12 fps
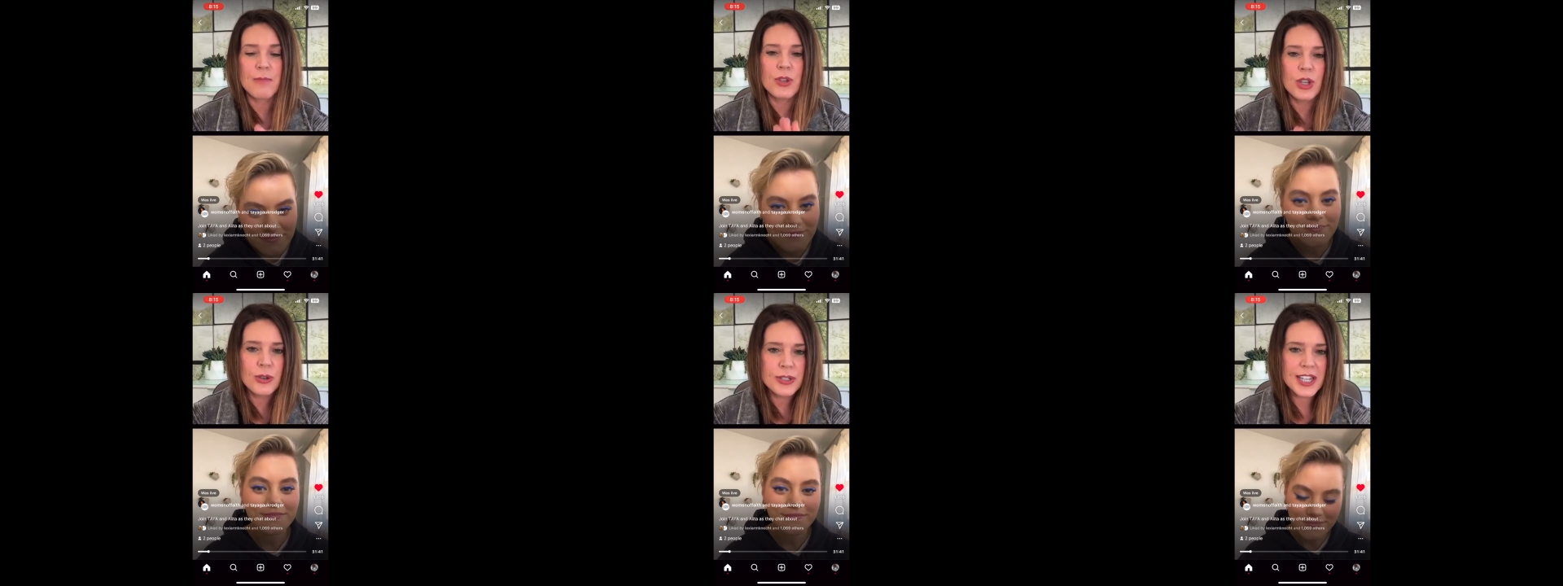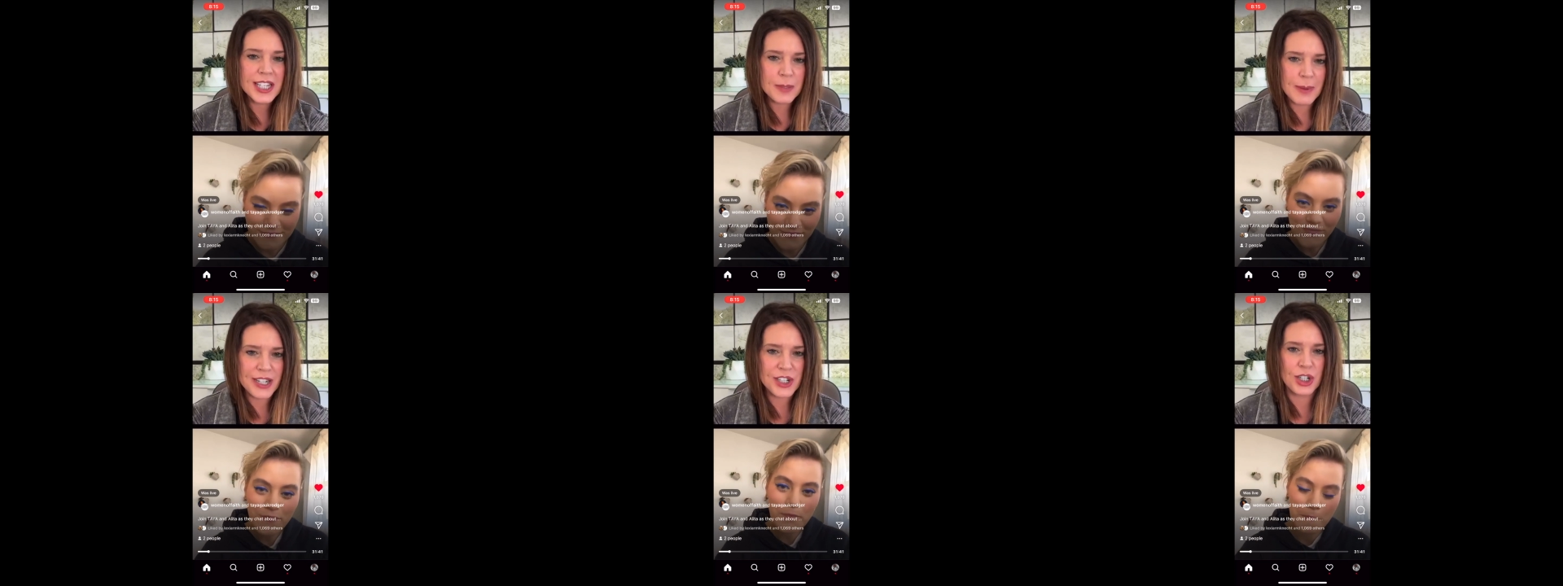Speaker 1: music
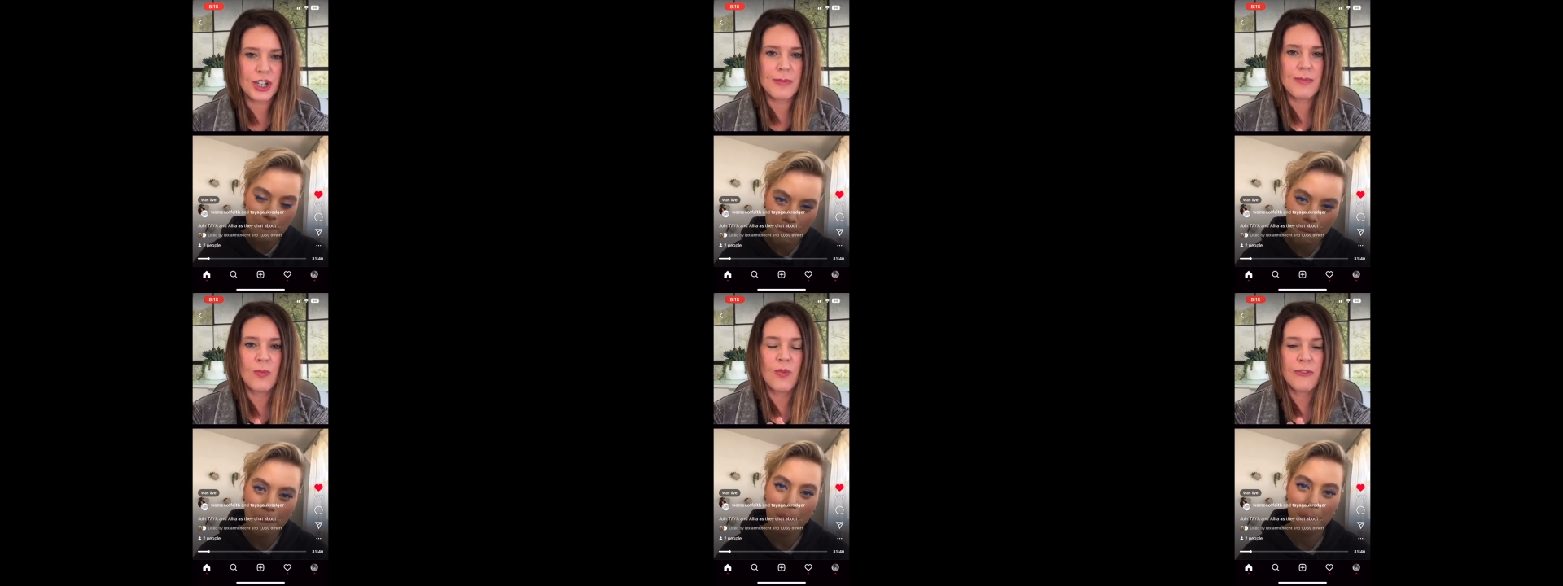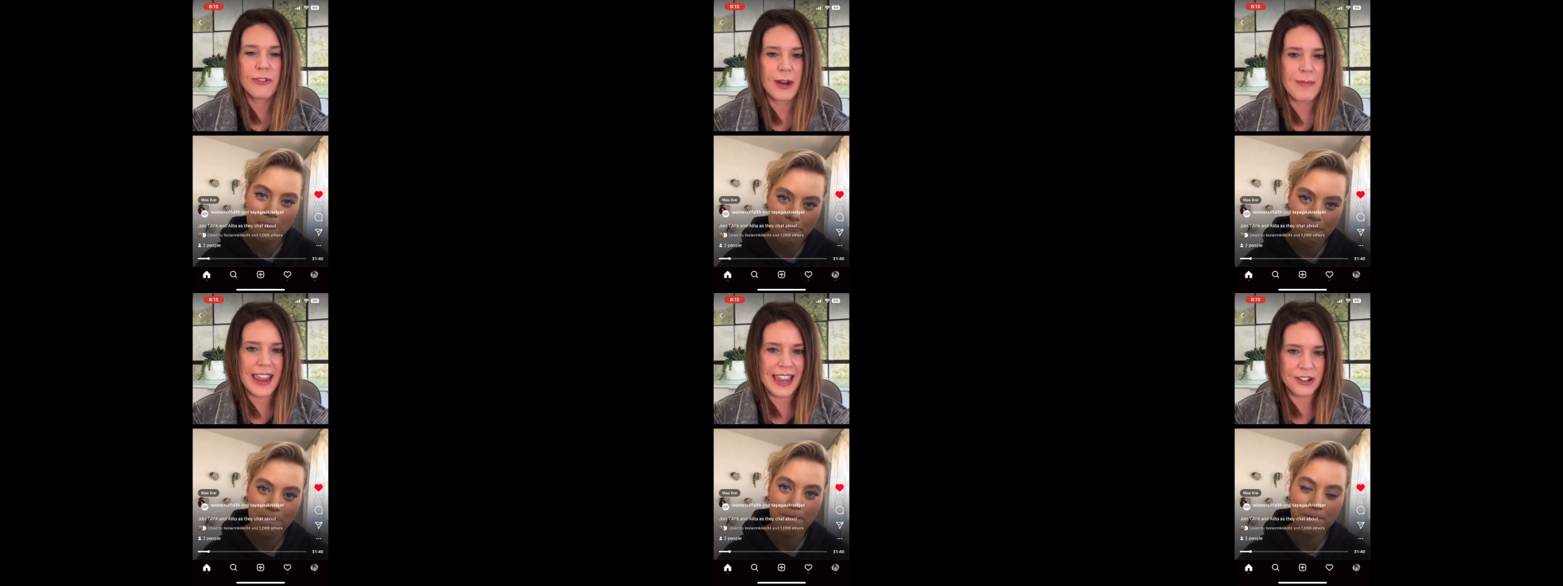special from
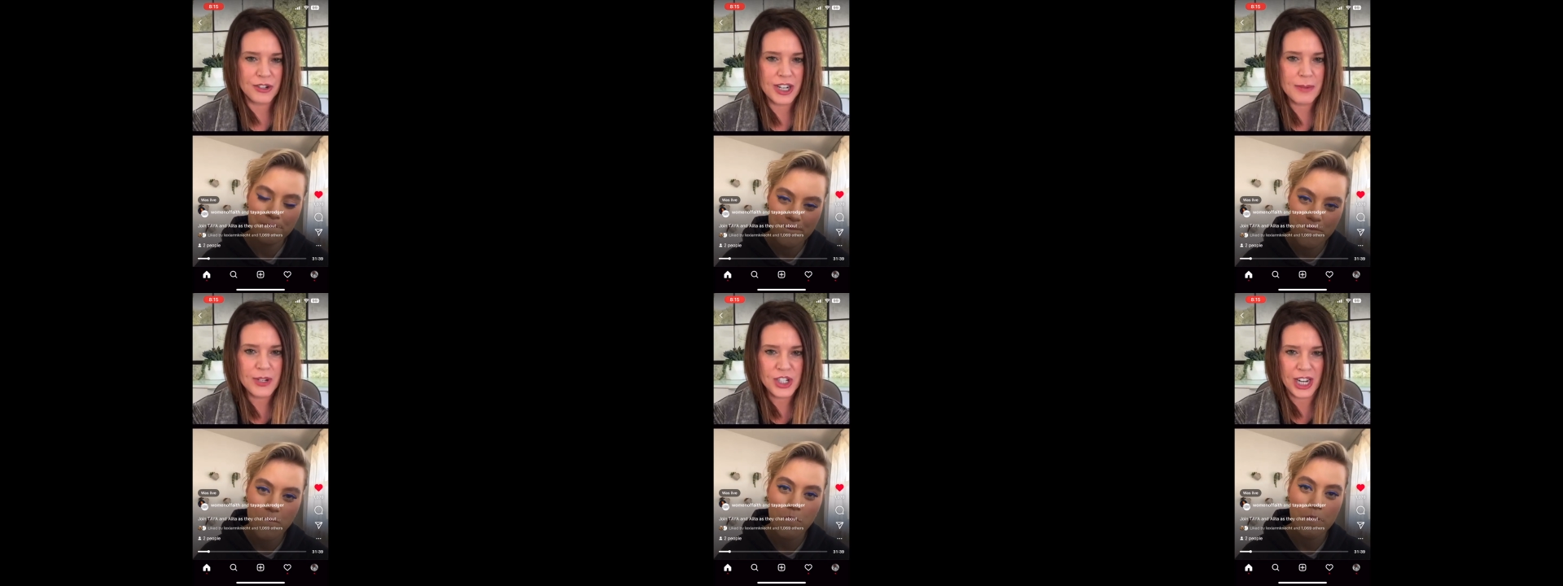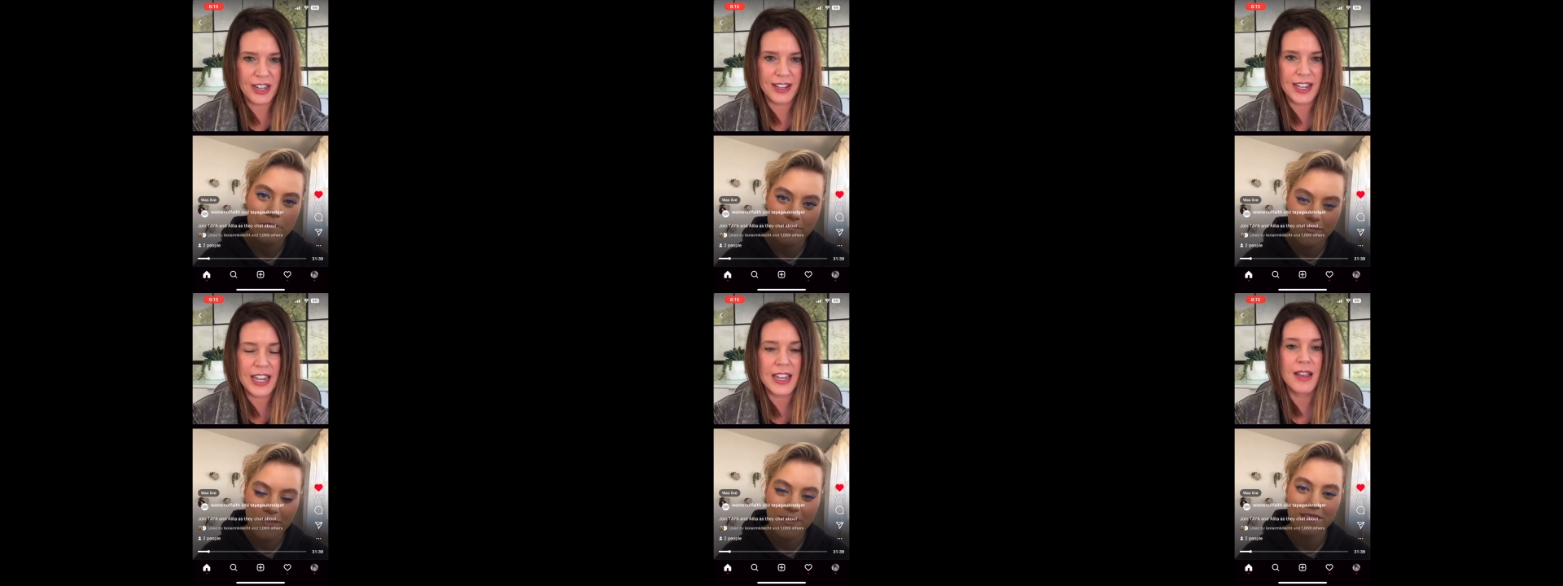Andrea
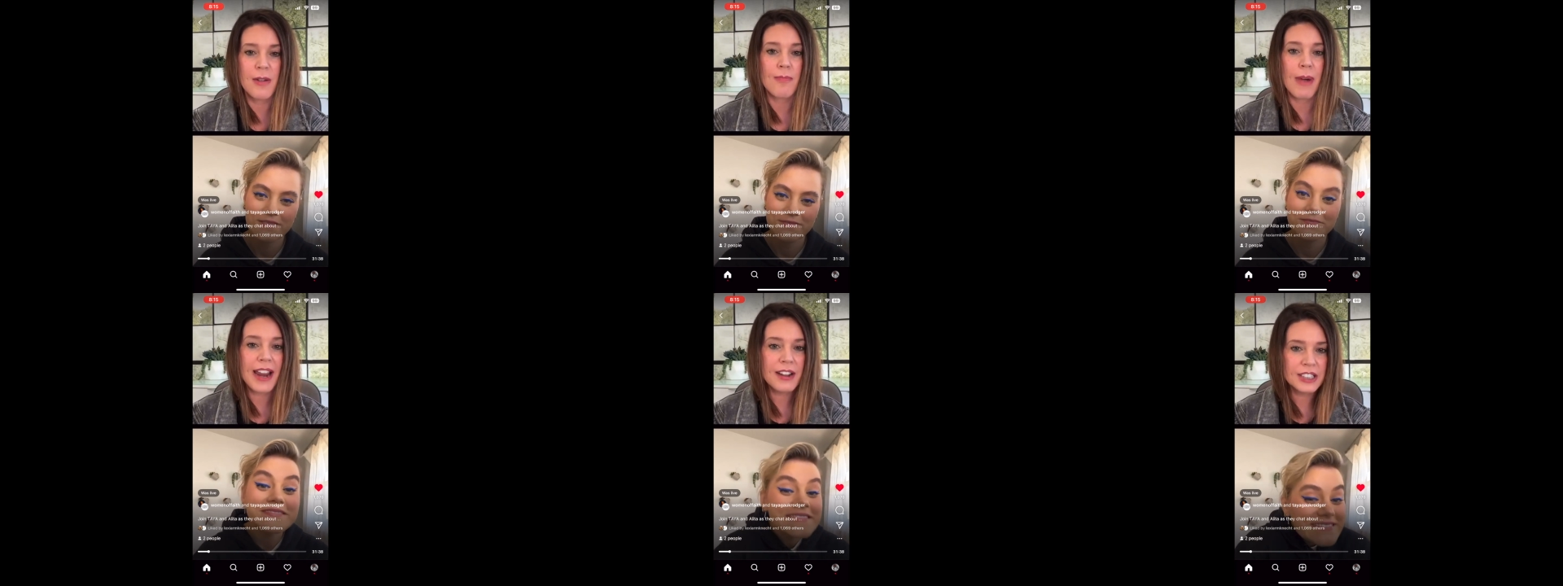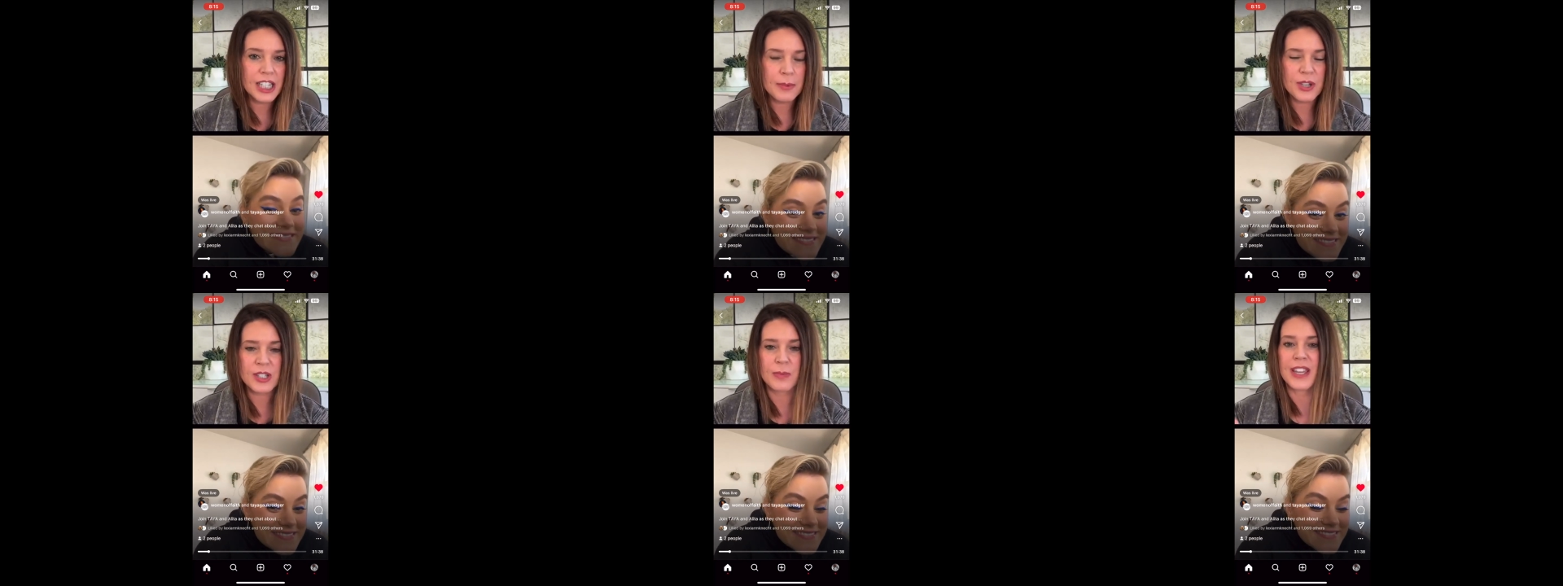Bocelli, Michael W.
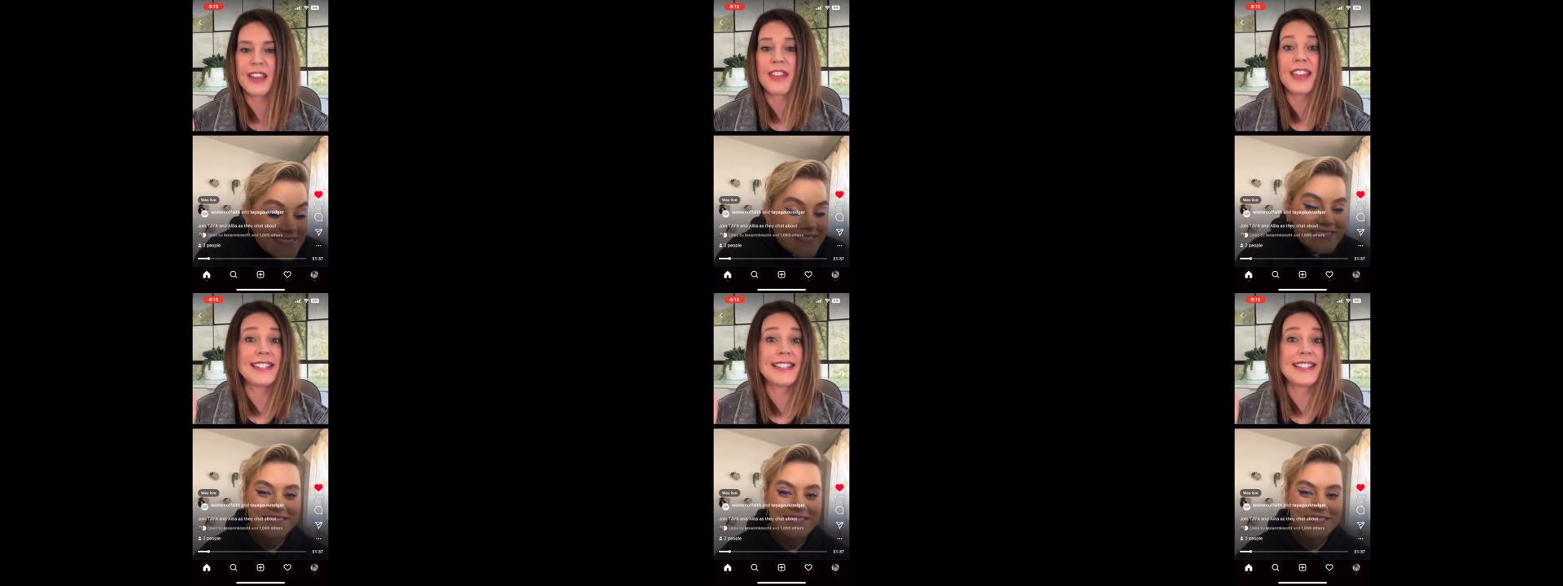Smith.